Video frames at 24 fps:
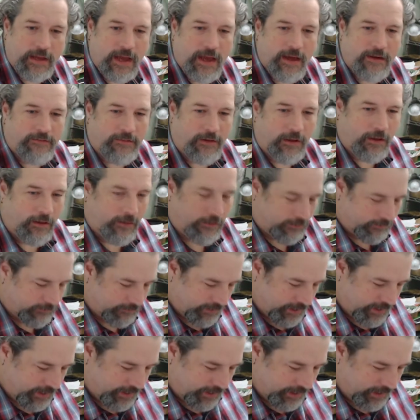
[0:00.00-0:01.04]
have
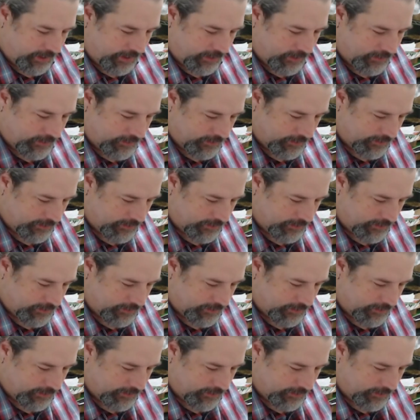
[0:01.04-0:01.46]
already